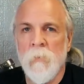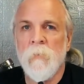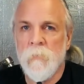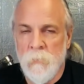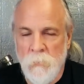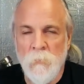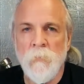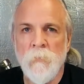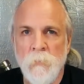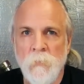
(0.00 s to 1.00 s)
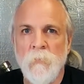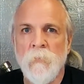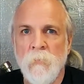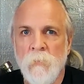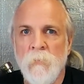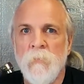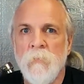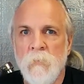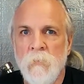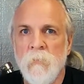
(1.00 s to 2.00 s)

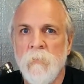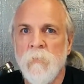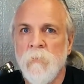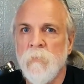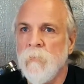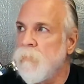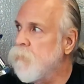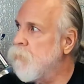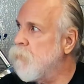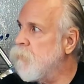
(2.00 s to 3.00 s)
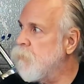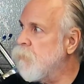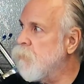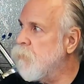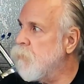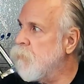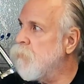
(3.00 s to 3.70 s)
[no speech]